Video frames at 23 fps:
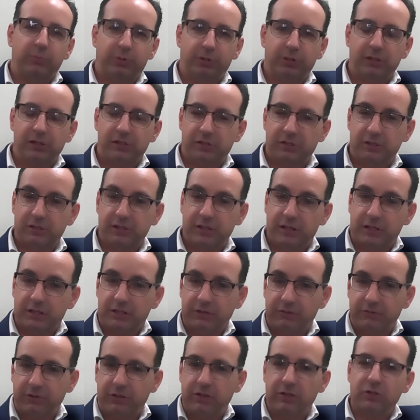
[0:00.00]
policing
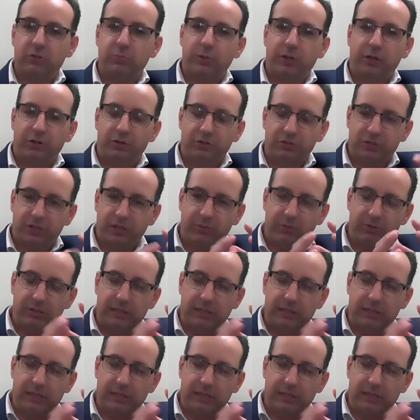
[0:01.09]
activities because they will